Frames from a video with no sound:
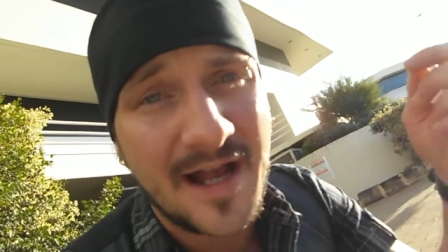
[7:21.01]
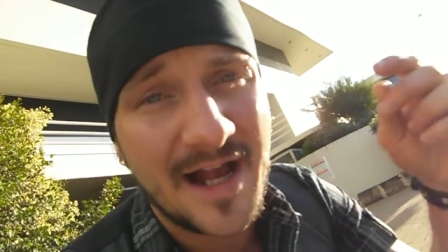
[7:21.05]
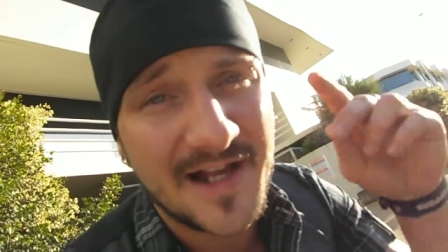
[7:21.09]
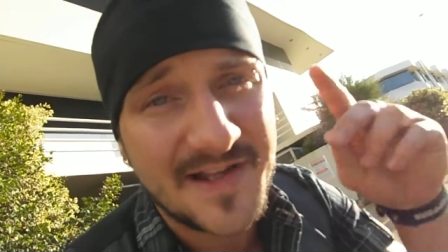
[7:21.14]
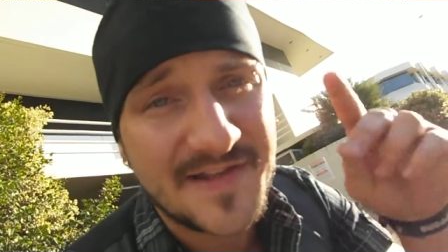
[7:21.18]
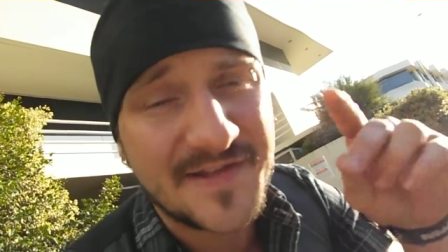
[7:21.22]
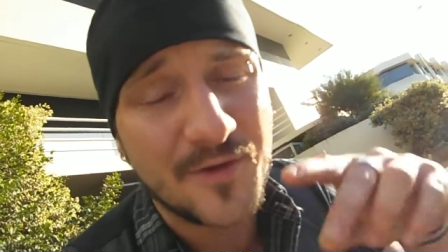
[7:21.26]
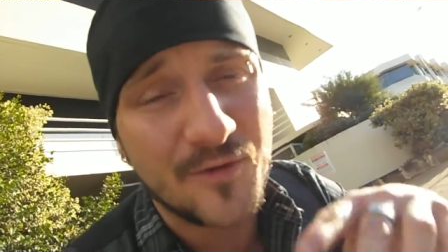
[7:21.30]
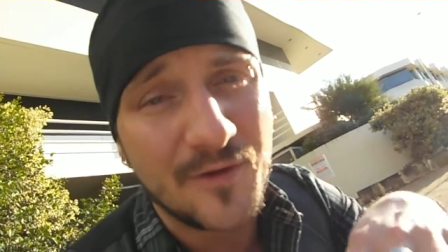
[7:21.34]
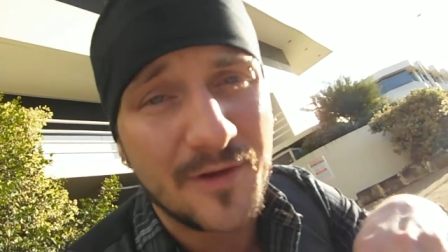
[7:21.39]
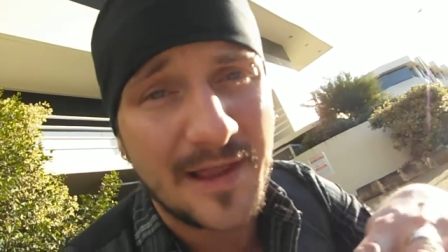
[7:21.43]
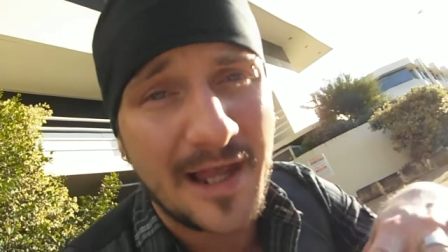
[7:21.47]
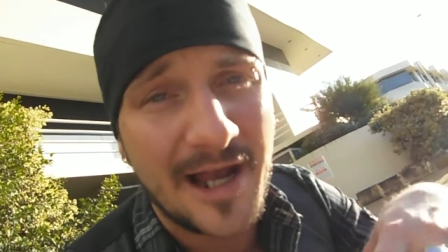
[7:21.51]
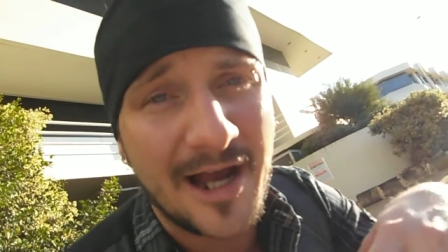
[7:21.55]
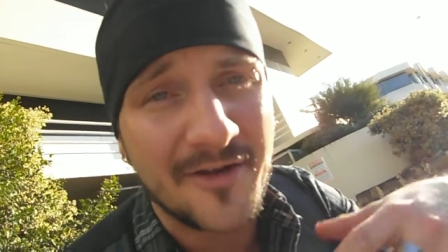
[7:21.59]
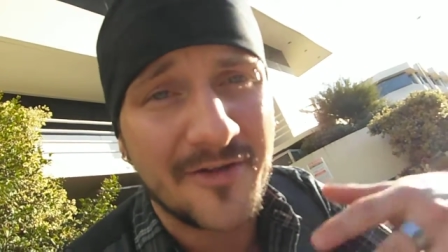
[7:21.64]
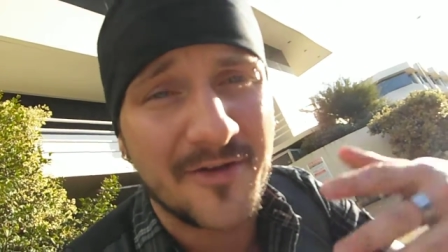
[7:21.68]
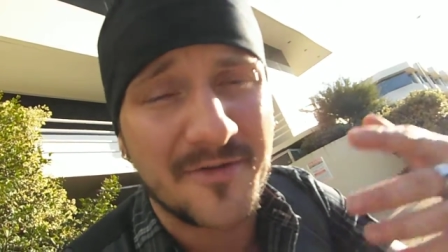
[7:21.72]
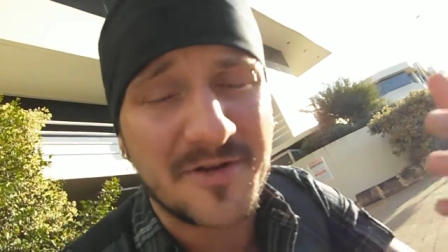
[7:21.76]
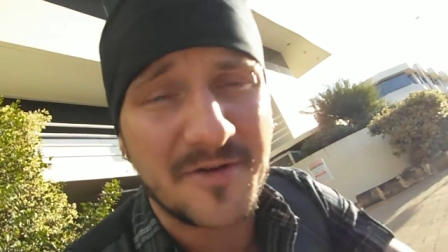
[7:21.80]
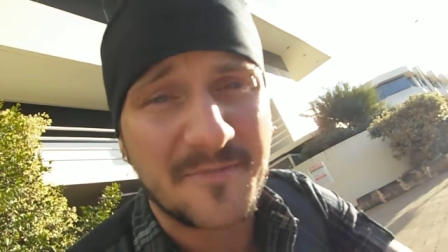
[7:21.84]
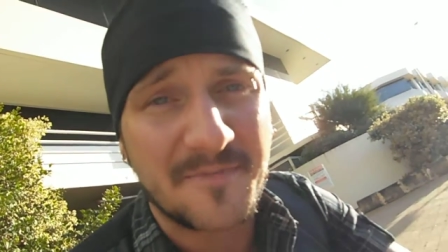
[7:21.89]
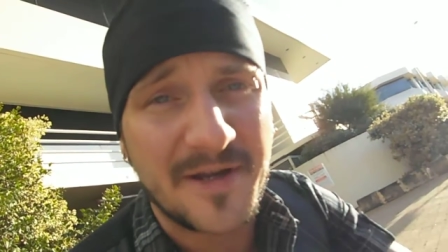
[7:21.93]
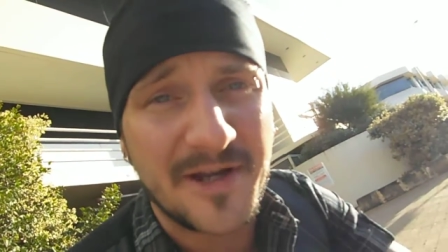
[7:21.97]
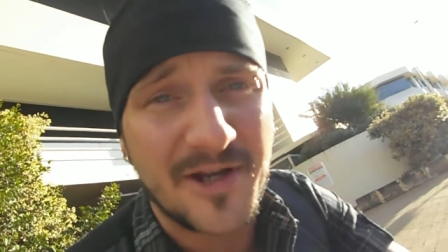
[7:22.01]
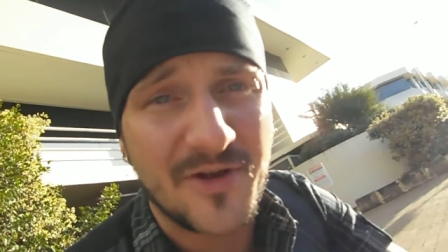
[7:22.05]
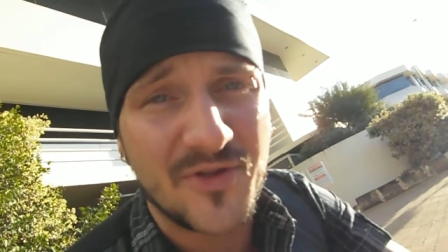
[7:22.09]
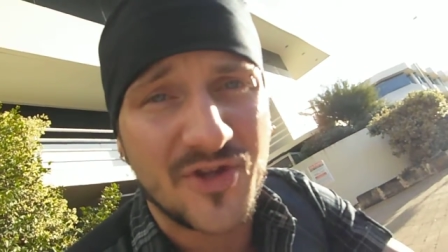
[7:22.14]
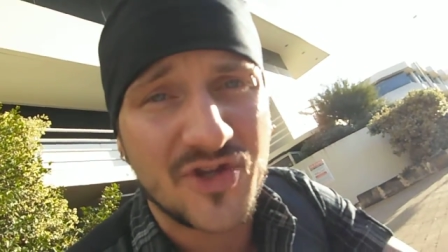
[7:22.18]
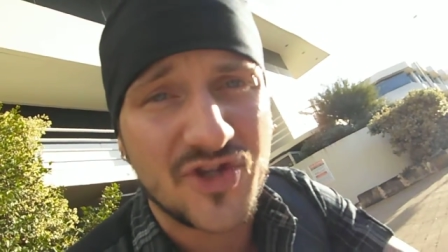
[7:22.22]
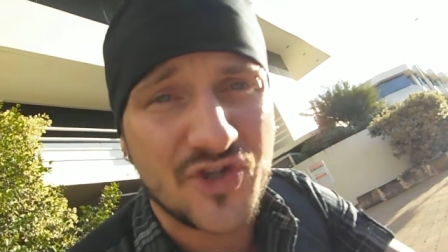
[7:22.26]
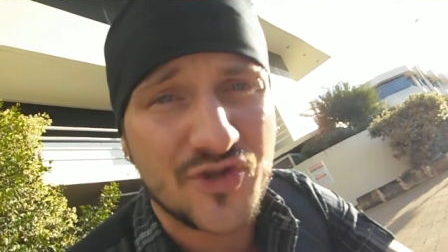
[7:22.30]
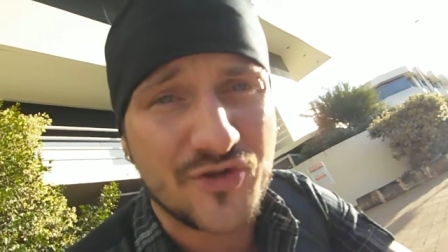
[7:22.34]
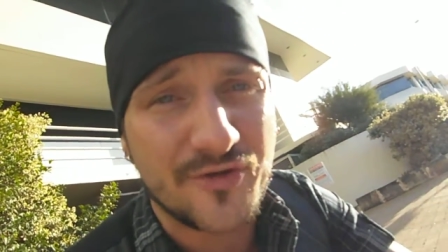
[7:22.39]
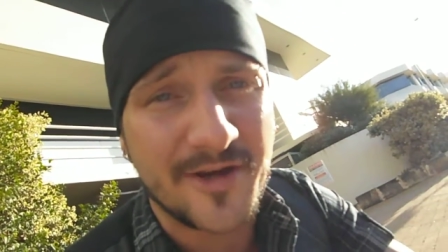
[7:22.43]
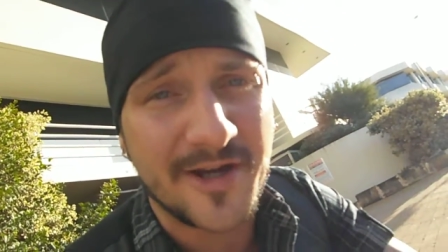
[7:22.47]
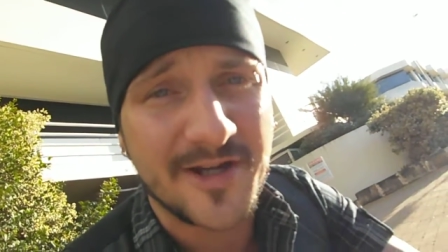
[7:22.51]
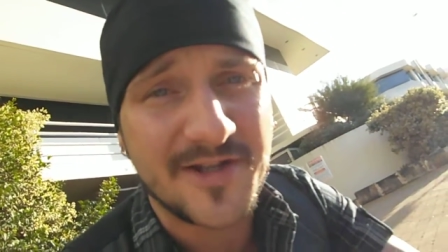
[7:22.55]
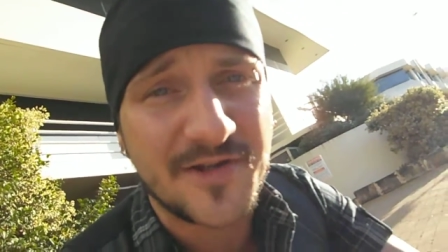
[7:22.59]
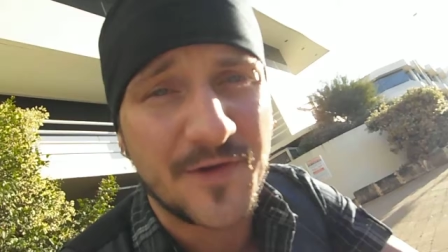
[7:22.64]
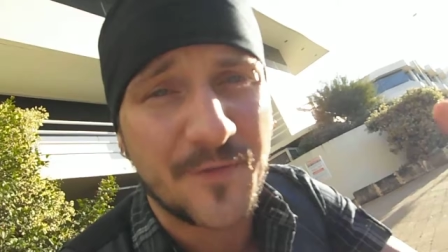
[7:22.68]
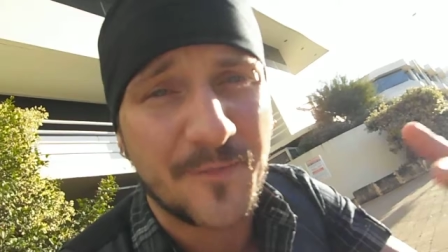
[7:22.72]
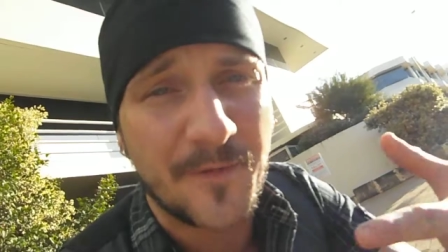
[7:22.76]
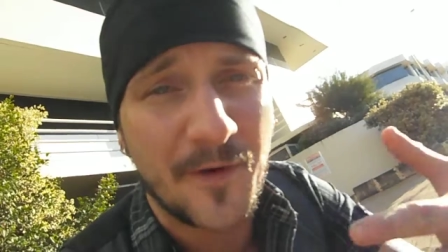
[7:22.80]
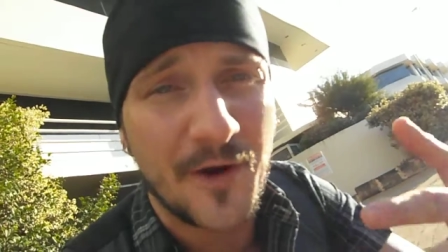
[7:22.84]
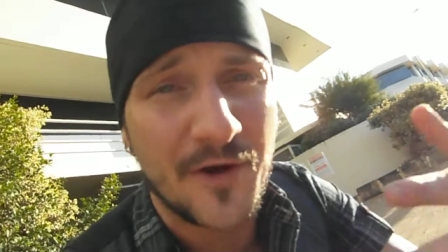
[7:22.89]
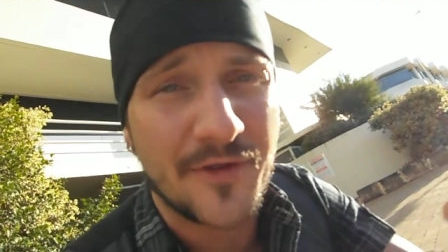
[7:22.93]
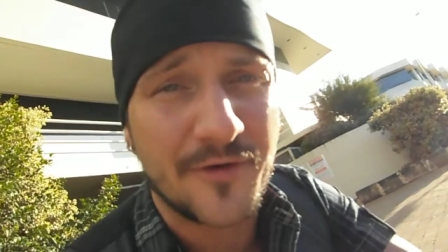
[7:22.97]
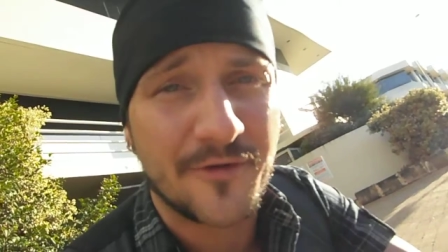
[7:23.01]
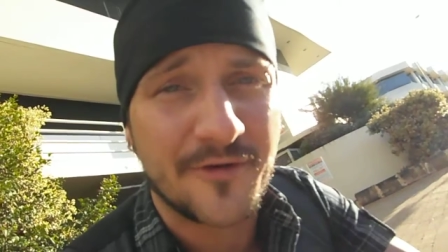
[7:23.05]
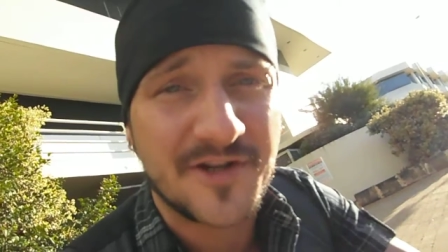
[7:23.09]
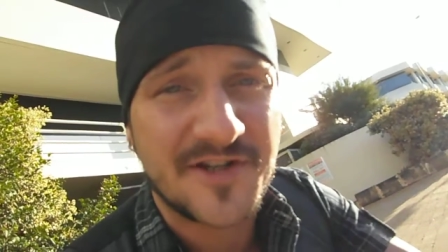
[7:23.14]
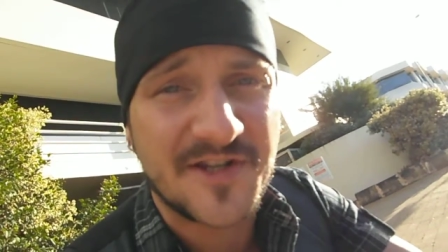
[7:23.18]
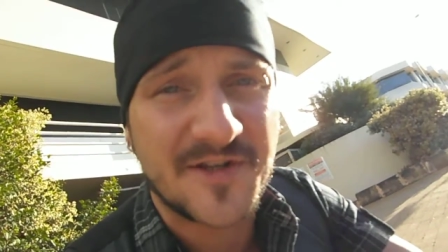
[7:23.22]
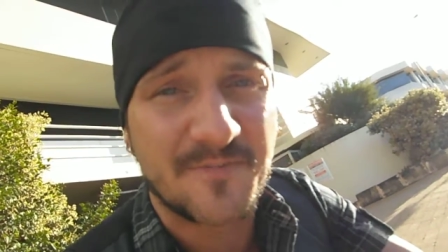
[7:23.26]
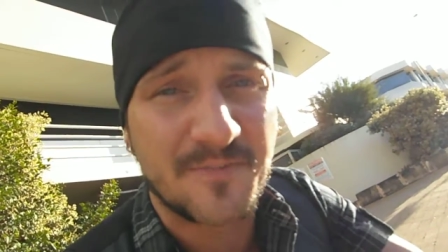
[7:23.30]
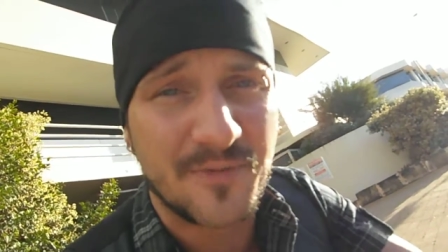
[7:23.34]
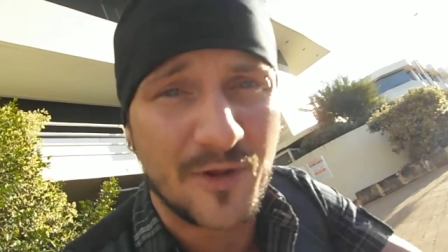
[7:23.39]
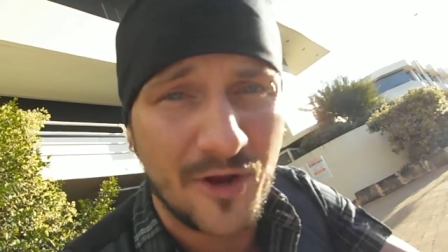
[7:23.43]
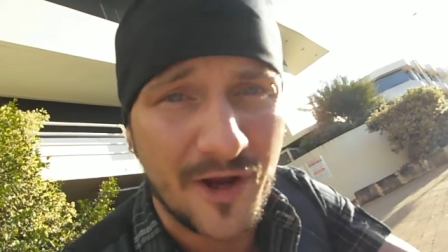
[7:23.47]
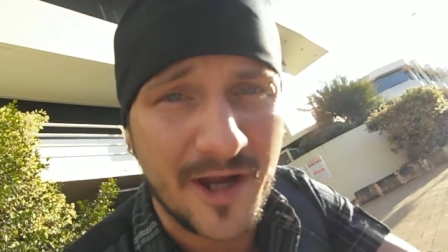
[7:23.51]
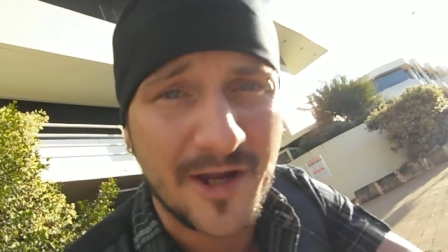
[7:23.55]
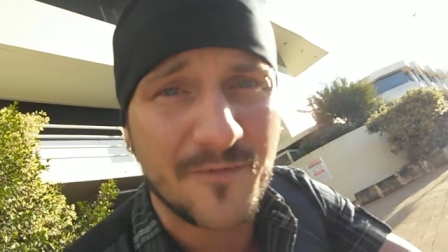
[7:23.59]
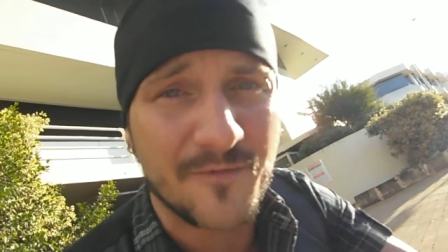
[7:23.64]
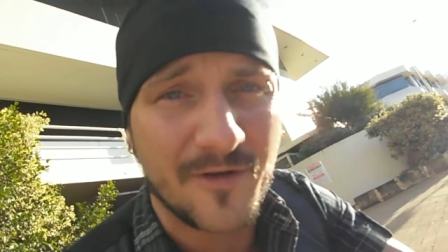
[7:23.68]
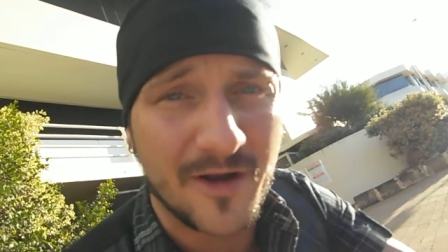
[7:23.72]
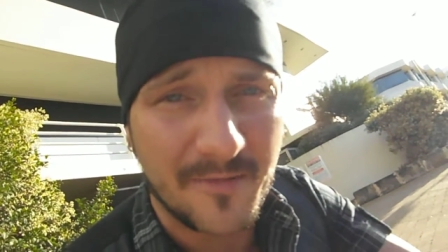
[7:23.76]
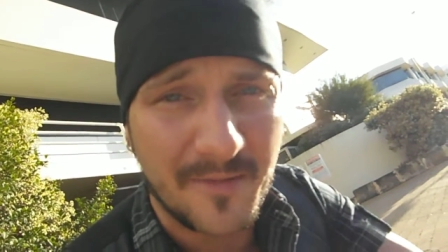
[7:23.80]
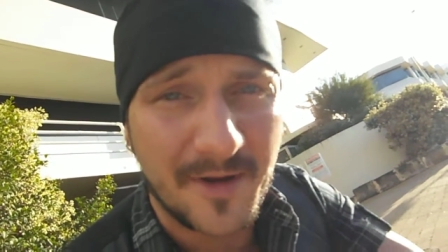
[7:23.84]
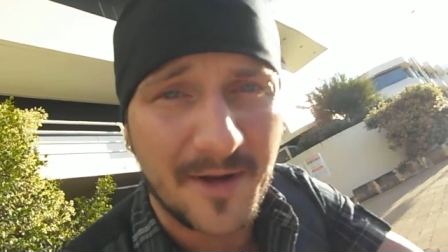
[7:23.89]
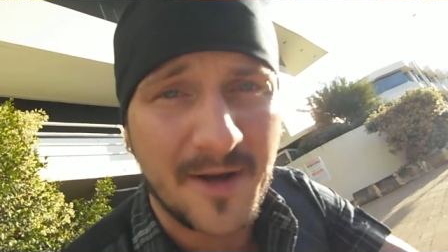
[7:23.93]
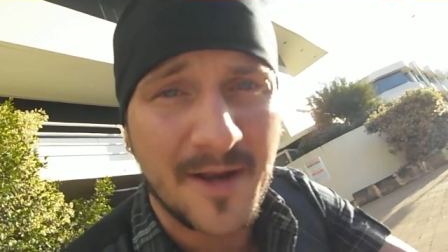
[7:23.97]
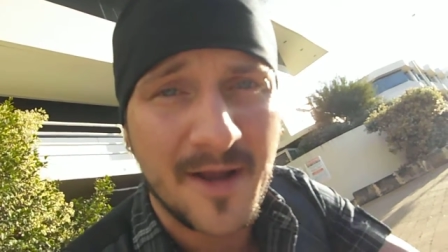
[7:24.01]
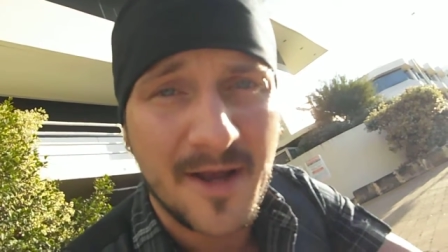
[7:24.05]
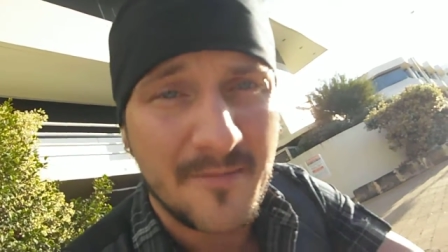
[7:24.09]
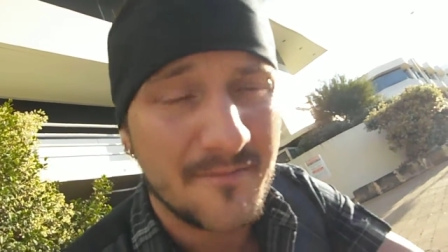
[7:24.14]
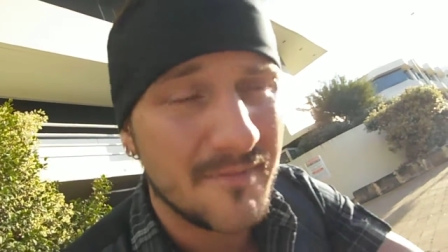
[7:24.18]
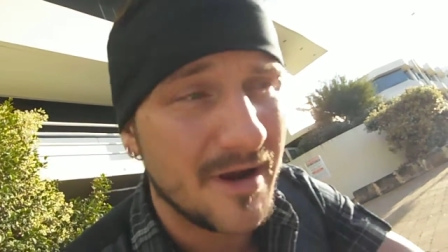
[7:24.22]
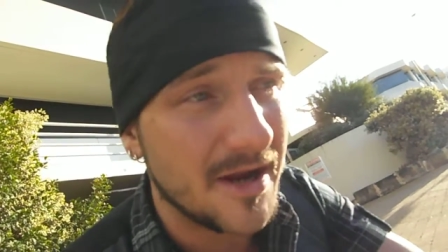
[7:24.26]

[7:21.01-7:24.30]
as to allow them to be on the street to further exploit women.